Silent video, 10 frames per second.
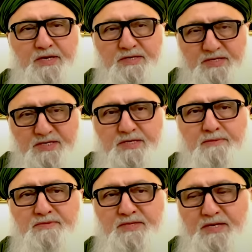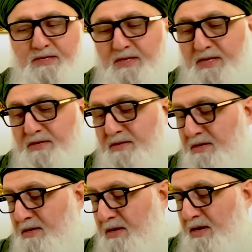systems and, and
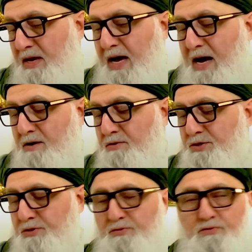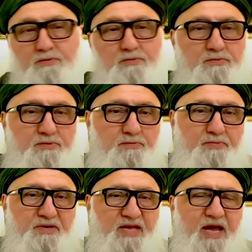how to
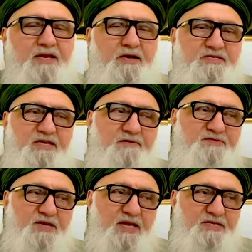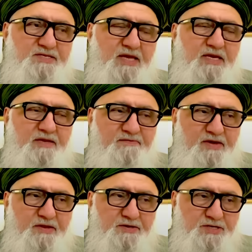protect ourselves against negative
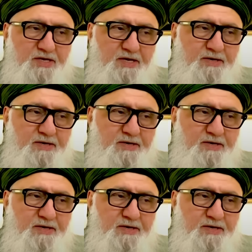energy.